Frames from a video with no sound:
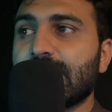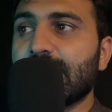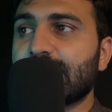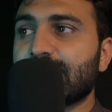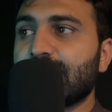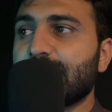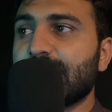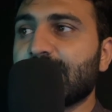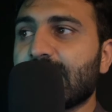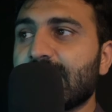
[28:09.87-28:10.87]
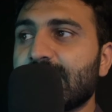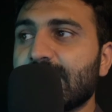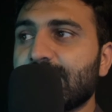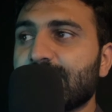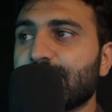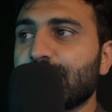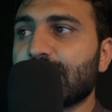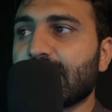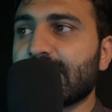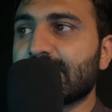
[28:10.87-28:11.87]
It will be valid if we
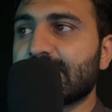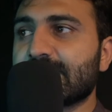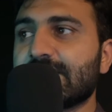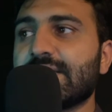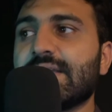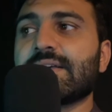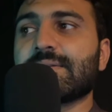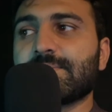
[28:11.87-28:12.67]
write this here,